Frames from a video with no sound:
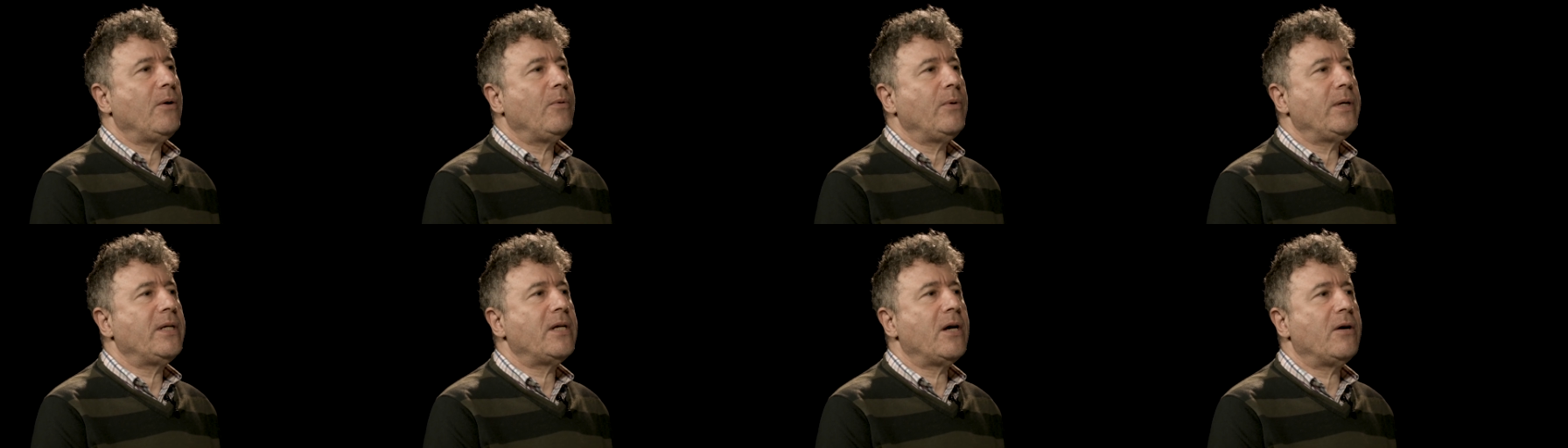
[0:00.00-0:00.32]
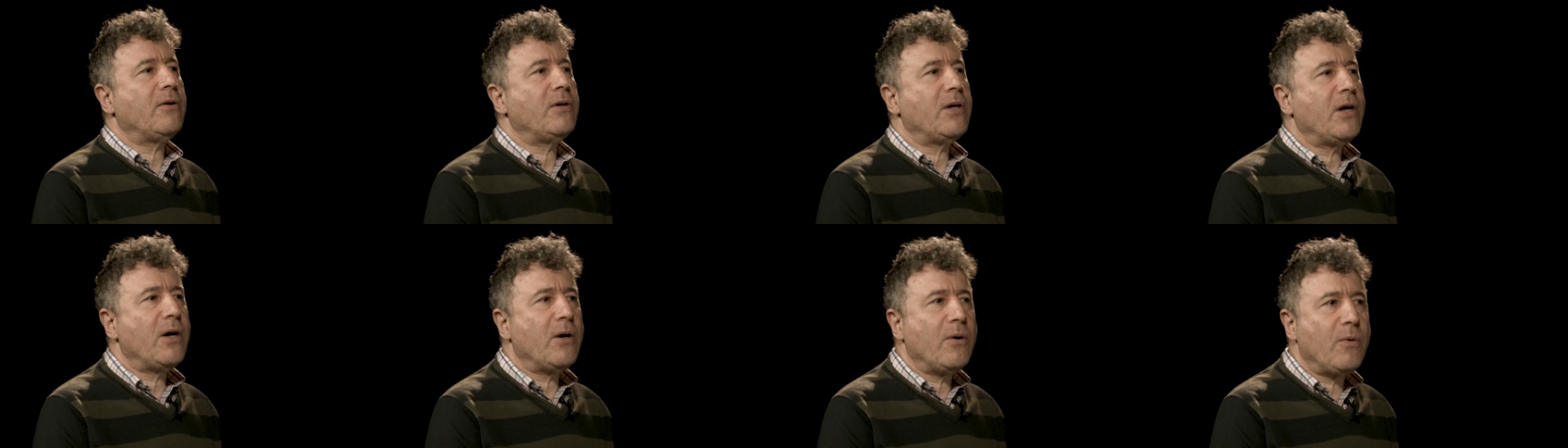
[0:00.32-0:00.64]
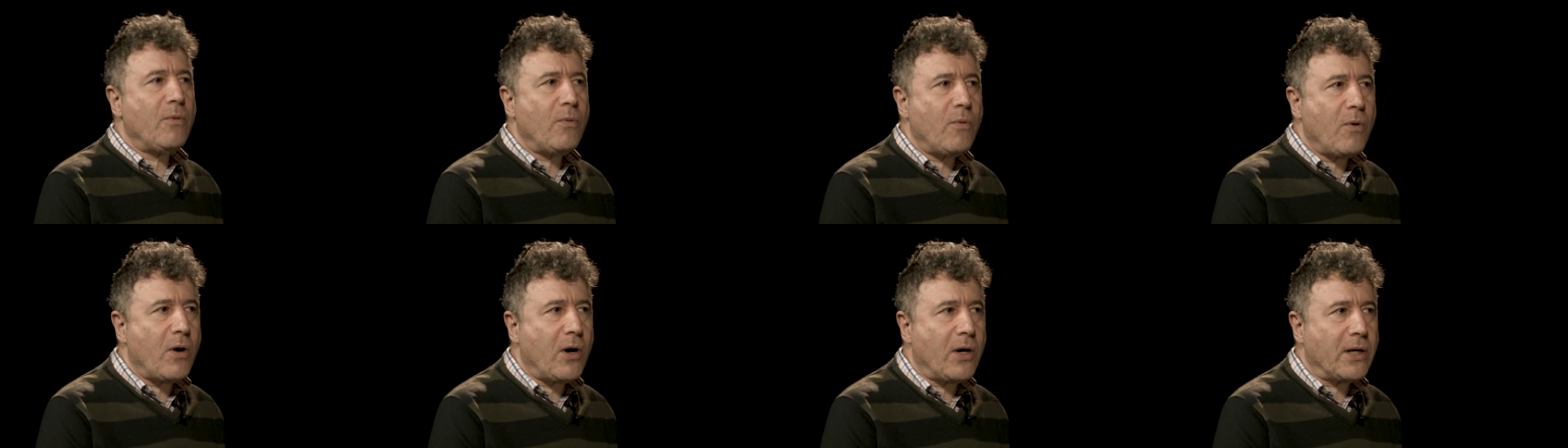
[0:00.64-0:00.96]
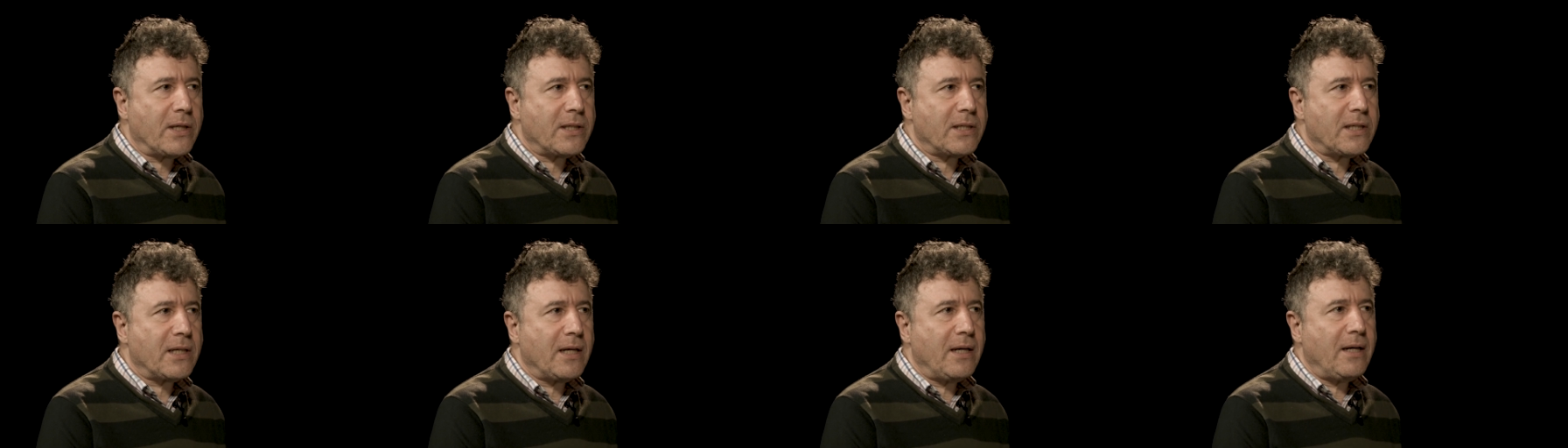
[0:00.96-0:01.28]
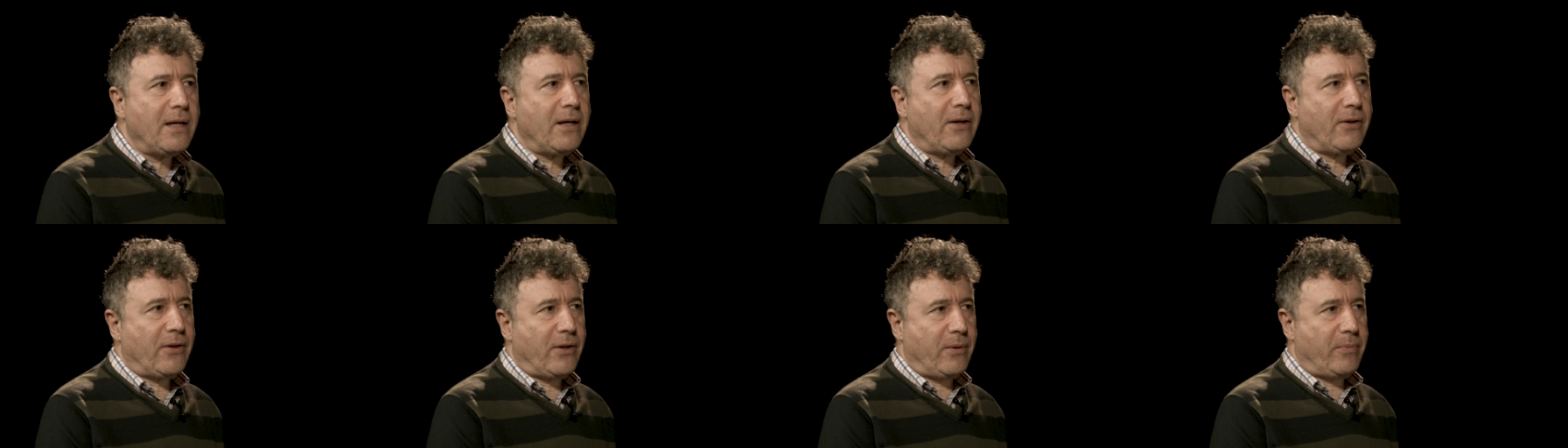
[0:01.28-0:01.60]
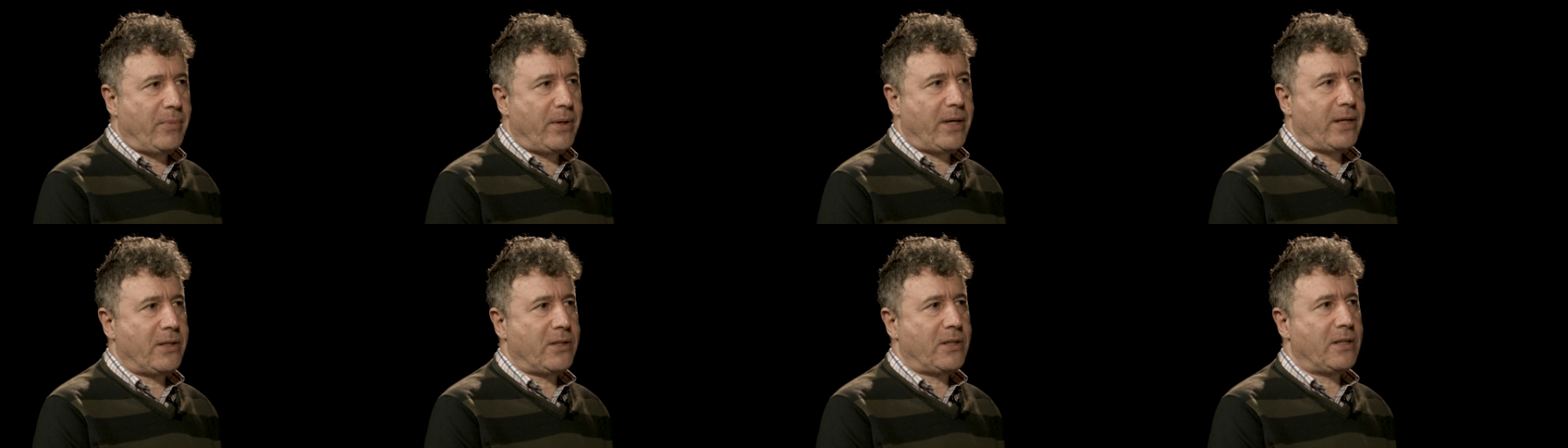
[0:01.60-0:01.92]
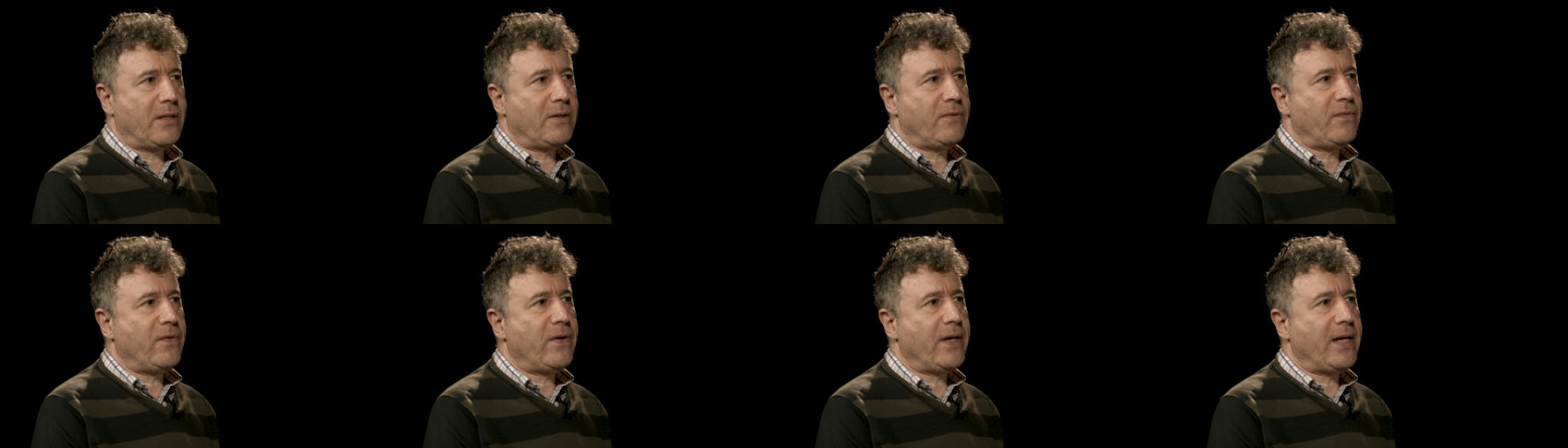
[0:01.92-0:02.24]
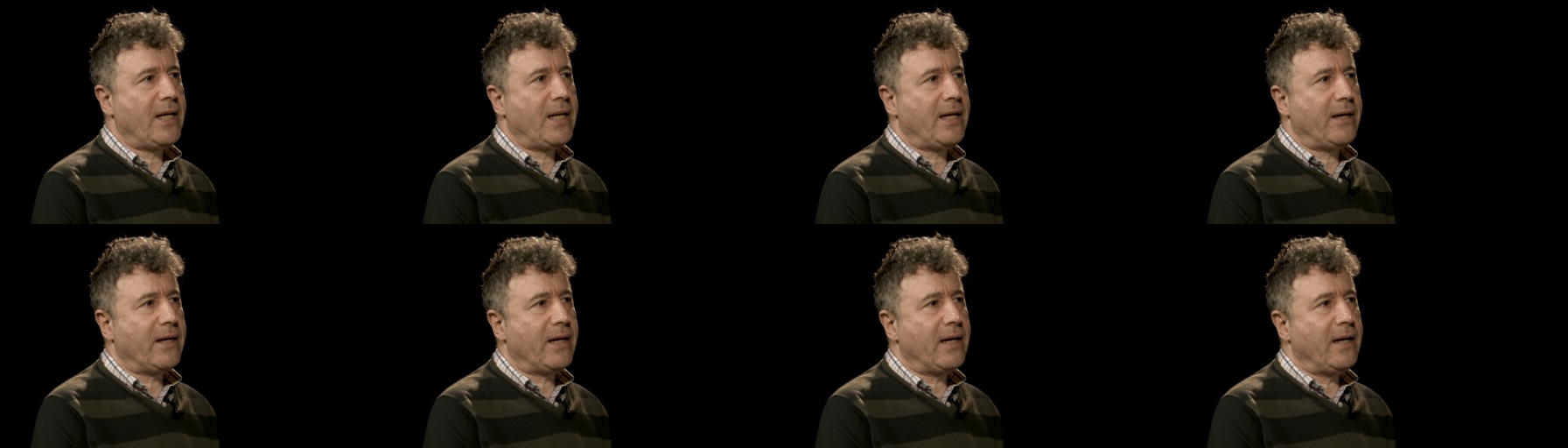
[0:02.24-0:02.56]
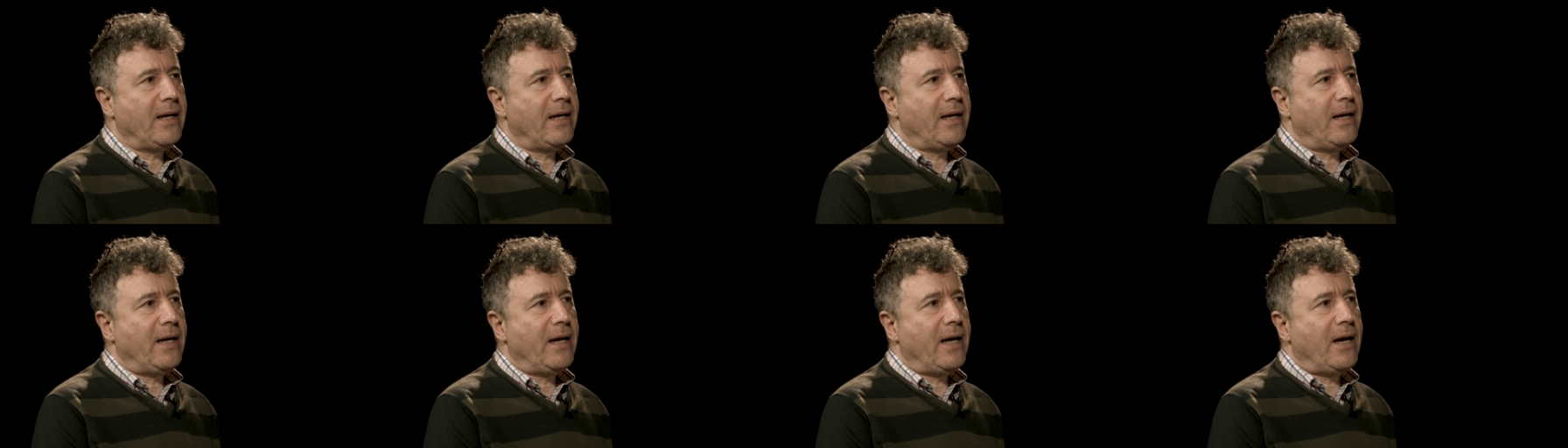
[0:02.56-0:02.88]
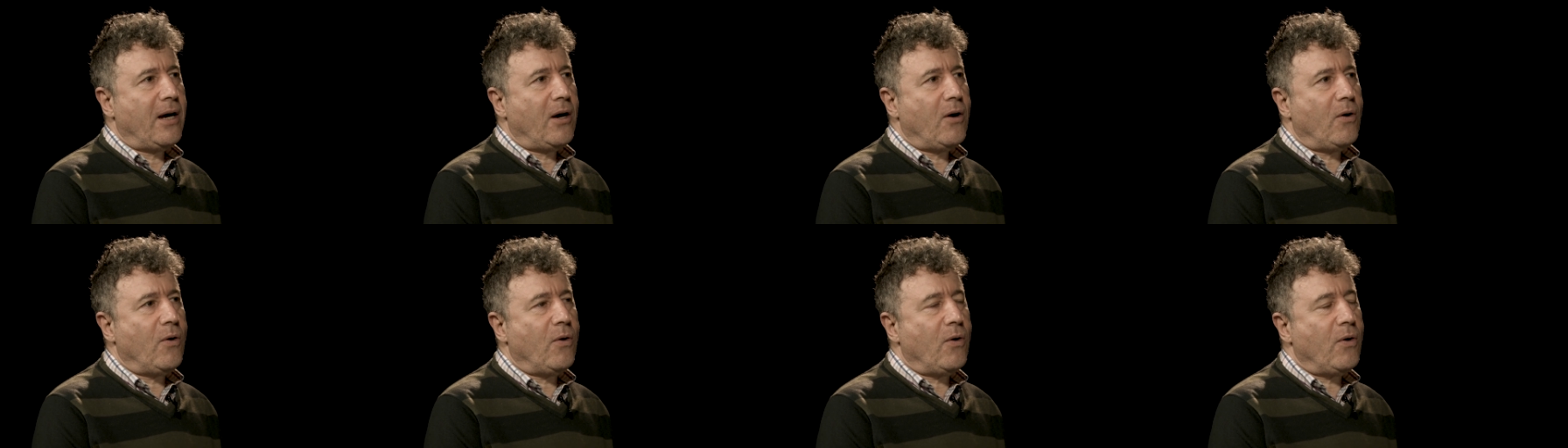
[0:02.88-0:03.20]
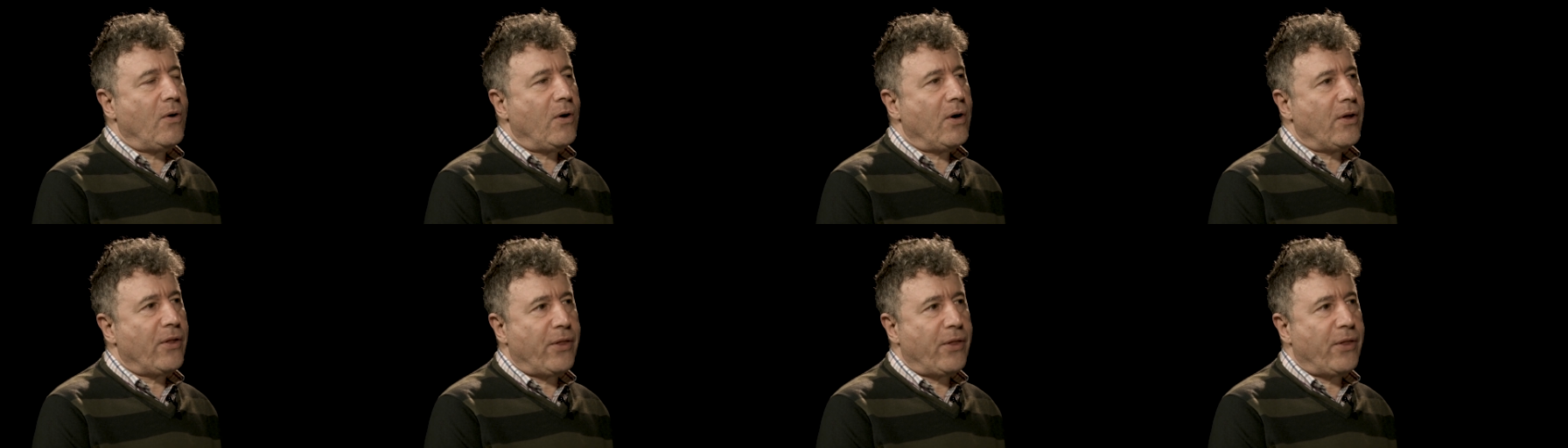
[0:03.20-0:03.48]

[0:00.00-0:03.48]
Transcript: We don't know what the person is feeling or